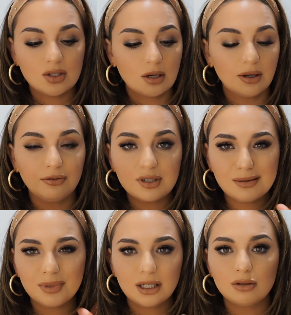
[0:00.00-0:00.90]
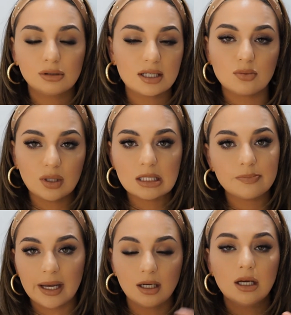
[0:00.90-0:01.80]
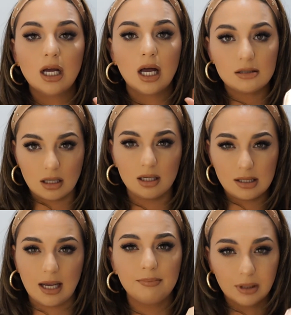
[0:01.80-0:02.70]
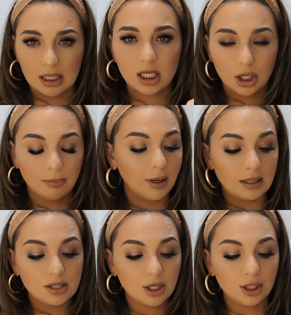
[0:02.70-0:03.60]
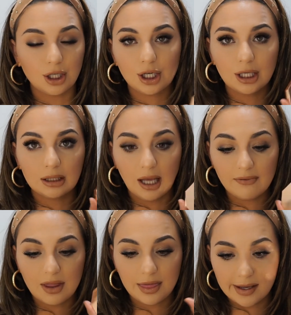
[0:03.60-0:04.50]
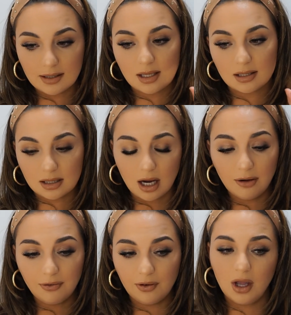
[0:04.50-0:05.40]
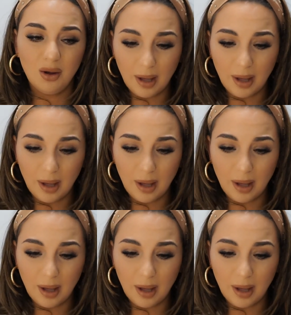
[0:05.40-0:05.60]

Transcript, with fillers: So if you're somebody who doesn't want to spend a ton of time blending your bronzer, you're going to love this stuff.